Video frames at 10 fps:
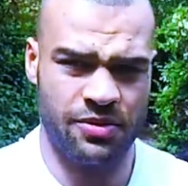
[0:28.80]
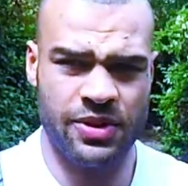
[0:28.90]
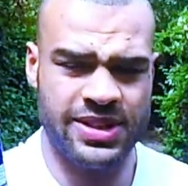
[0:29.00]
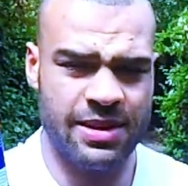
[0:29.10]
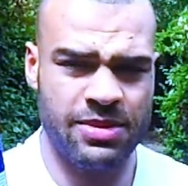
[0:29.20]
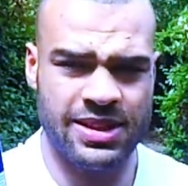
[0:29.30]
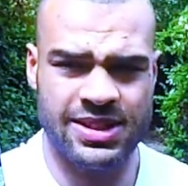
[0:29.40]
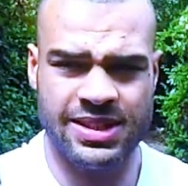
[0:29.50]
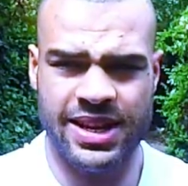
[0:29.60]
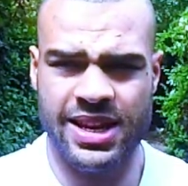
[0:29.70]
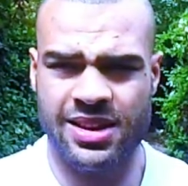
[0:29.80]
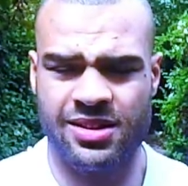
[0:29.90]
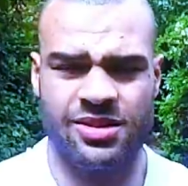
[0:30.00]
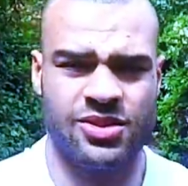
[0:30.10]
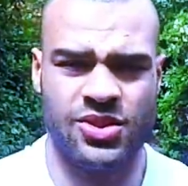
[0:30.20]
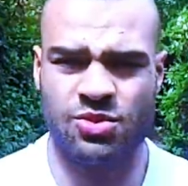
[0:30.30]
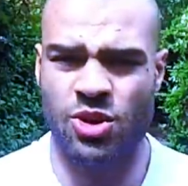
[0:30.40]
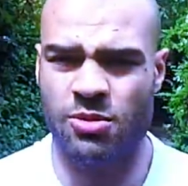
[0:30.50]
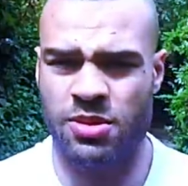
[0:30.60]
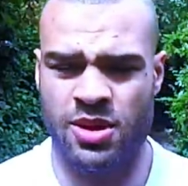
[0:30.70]
3 tablets a day,
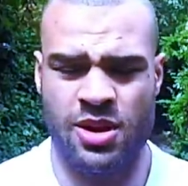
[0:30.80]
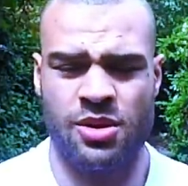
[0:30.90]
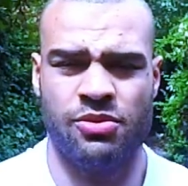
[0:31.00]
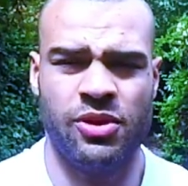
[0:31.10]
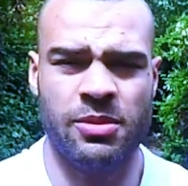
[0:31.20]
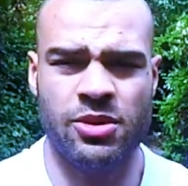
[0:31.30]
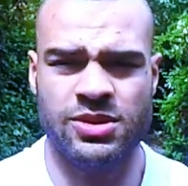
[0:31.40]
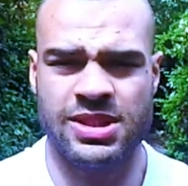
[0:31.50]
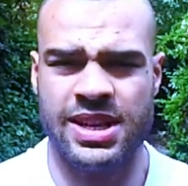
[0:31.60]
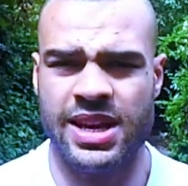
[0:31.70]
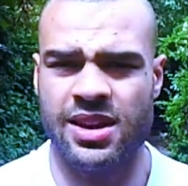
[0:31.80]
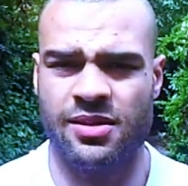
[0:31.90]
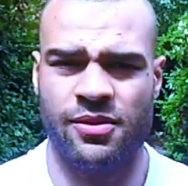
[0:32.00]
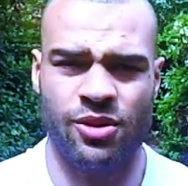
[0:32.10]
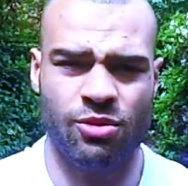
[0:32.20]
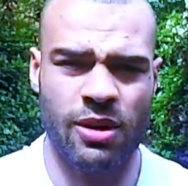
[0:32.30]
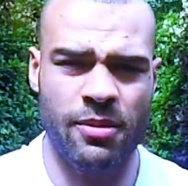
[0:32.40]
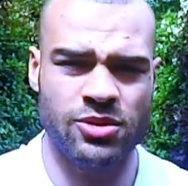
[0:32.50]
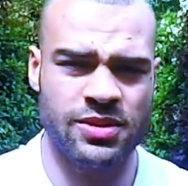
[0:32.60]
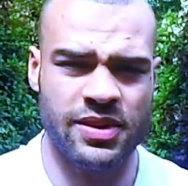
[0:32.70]
swap 3 meals a day for 1
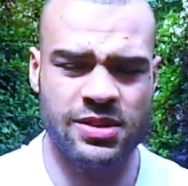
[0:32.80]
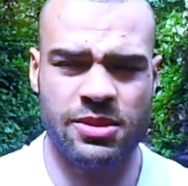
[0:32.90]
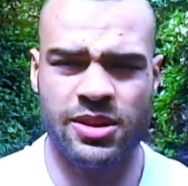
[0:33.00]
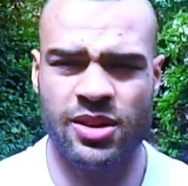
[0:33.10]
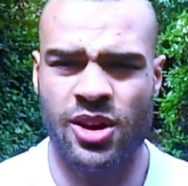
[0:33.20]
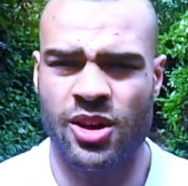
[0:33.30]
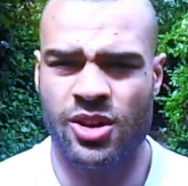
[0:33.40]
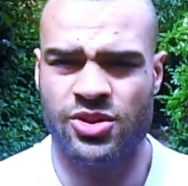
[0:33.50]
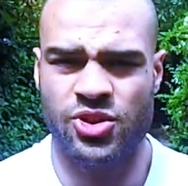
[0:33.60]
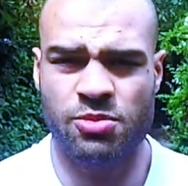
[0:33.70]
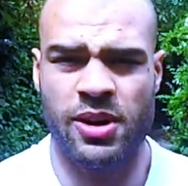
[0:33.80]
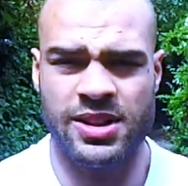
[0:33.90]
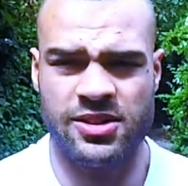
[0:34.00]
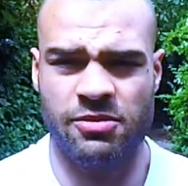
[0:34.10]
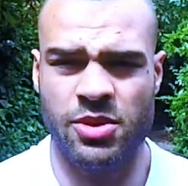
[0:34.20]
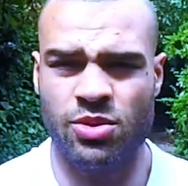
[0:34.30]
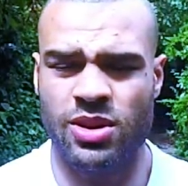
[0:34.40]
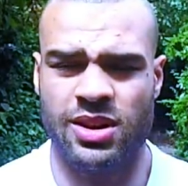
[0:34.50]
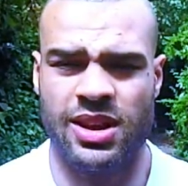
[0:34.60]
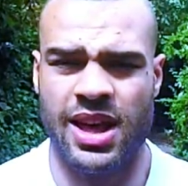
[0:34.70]
multivitamin, 2 pints of milk
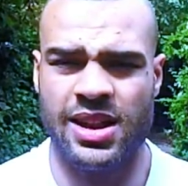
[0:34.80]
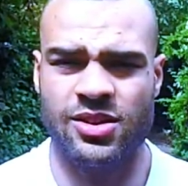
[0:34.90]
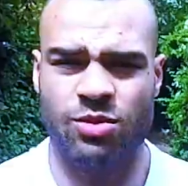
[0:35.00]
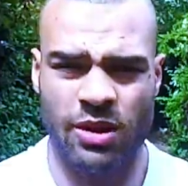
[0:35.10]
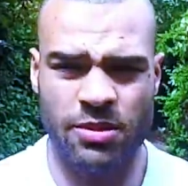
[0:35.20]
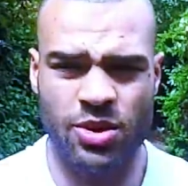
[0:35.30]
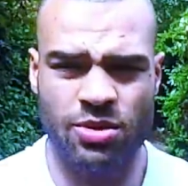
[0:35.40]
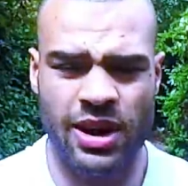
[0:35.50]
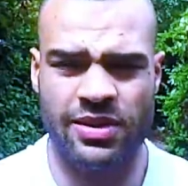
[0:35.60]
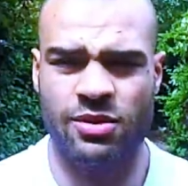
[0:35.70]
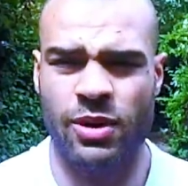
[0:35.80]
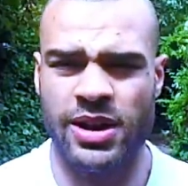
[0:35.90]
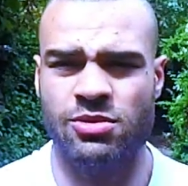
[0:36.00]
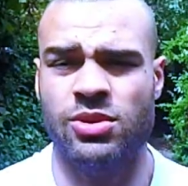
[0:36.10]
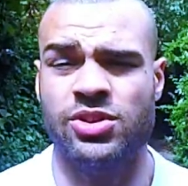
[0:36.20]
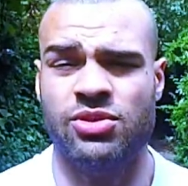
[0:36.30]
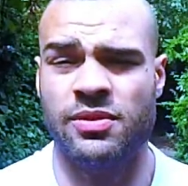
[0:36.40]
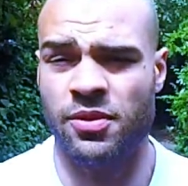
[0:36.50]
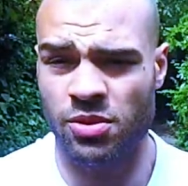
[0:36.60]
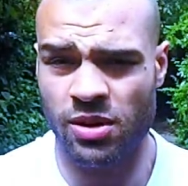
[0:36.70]
and 1 meal, and the weight will literally
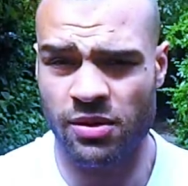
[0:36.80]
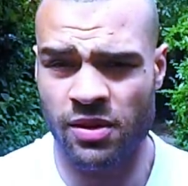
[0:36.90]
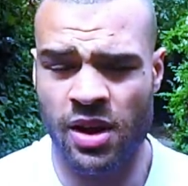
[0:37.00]
fall off.